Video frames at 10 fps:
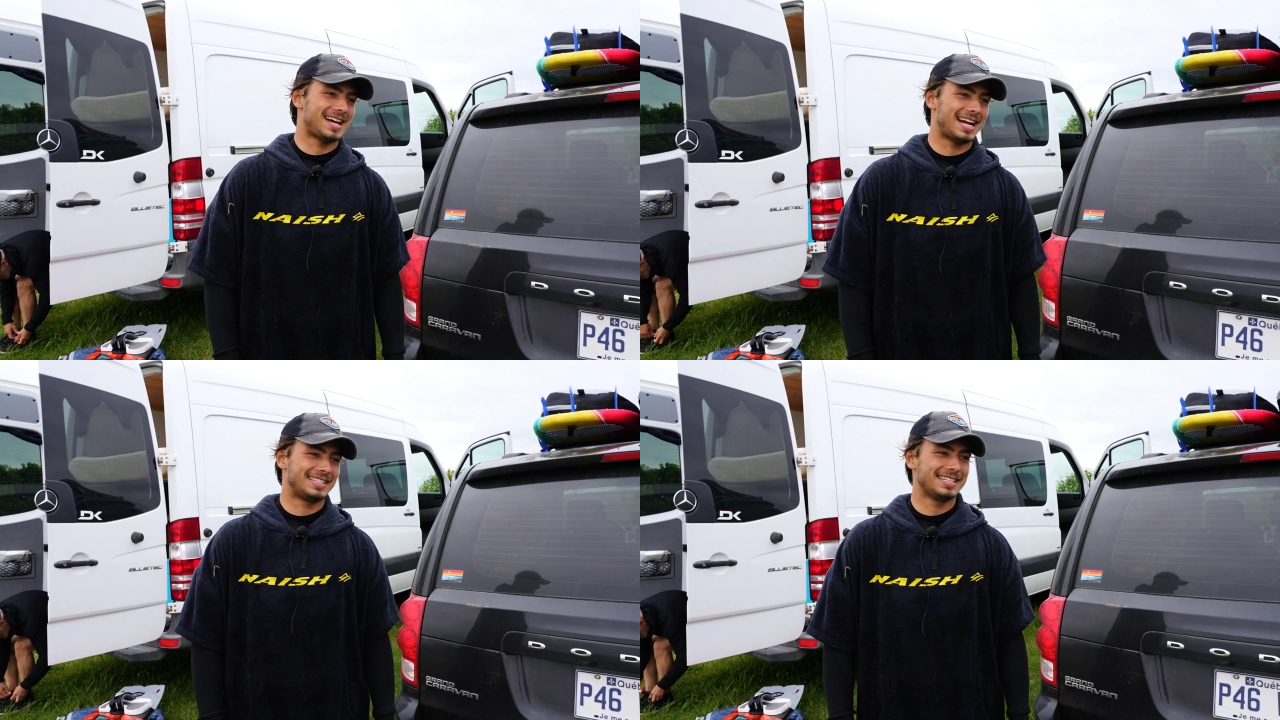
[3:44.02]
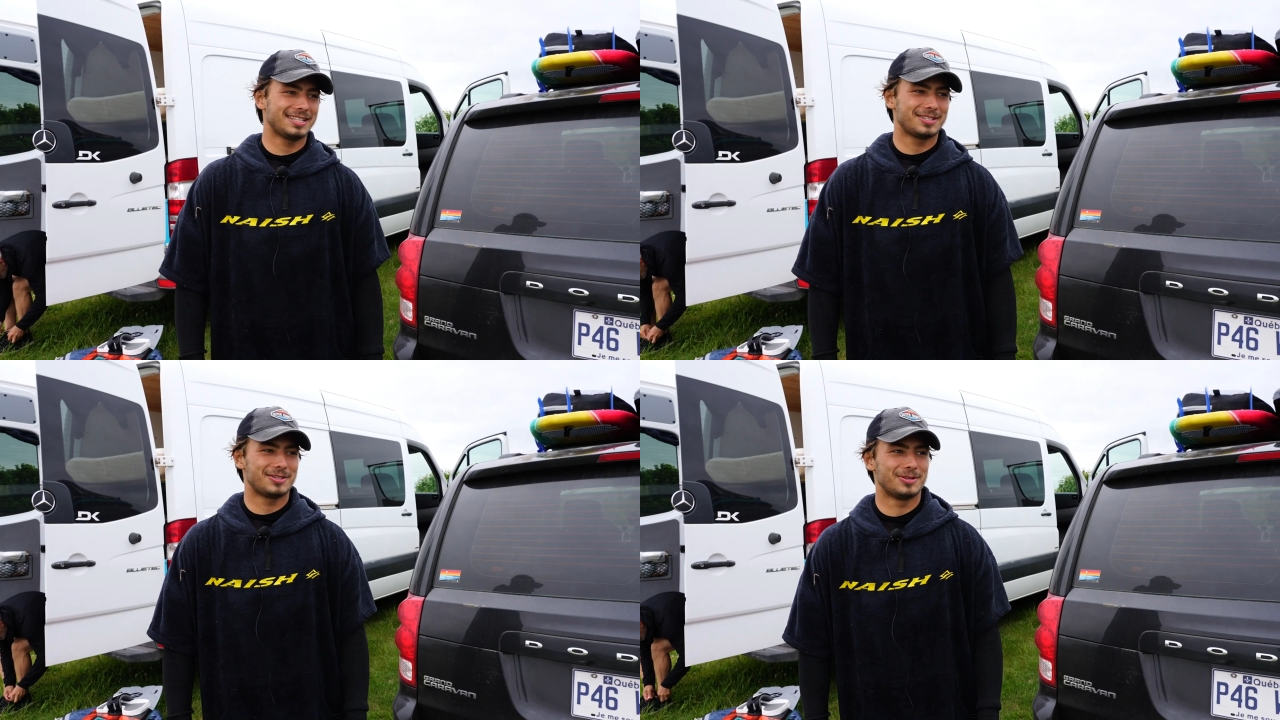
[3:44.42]
I
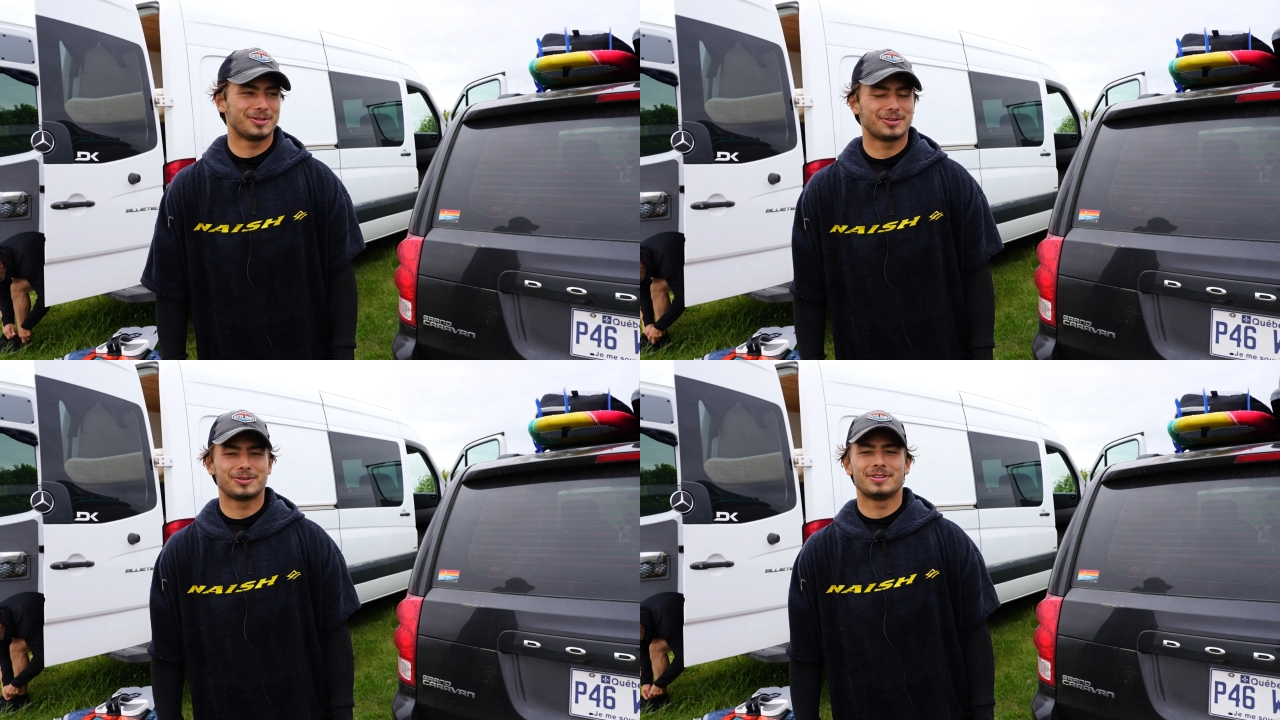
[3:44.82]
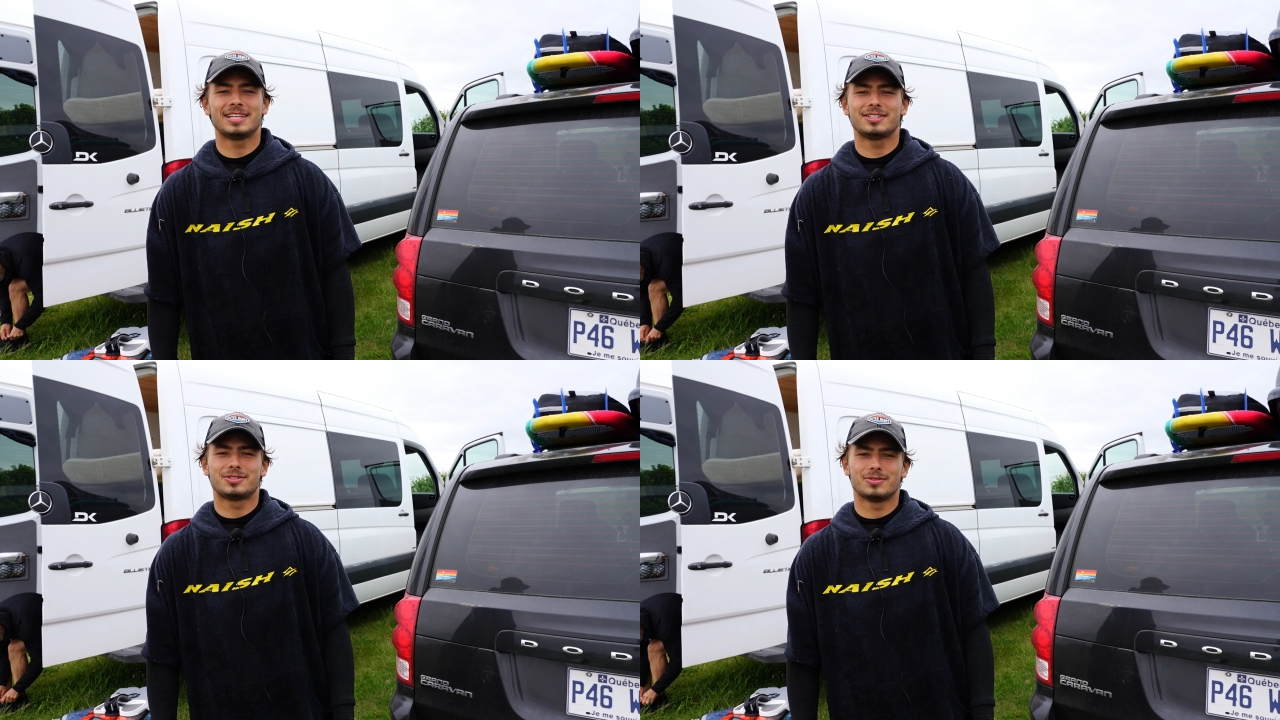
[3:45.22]
think you
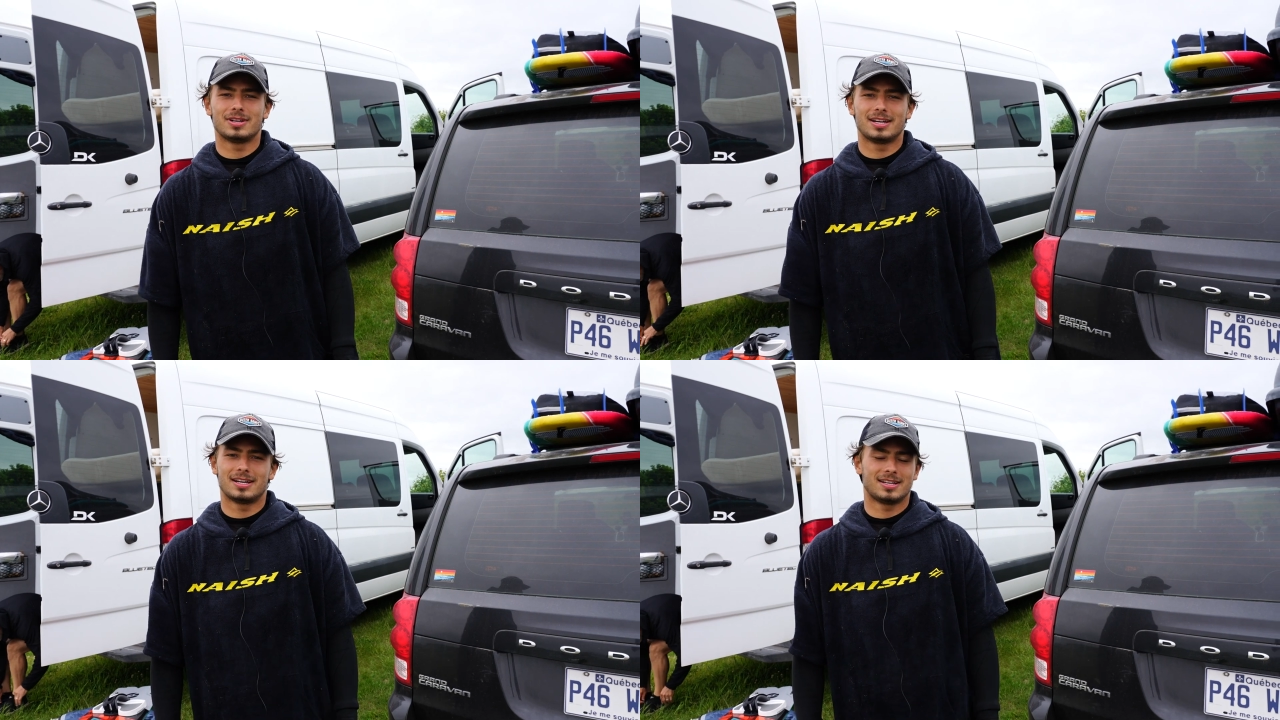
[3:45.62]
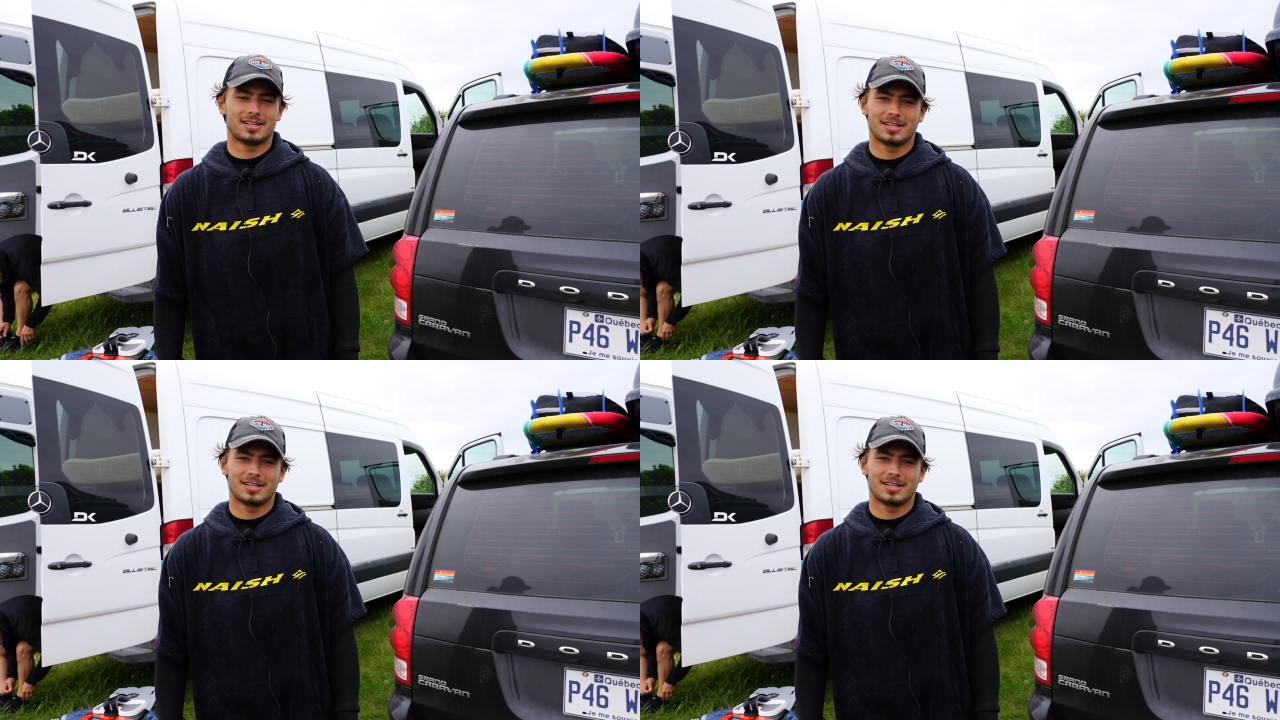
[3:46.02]
need to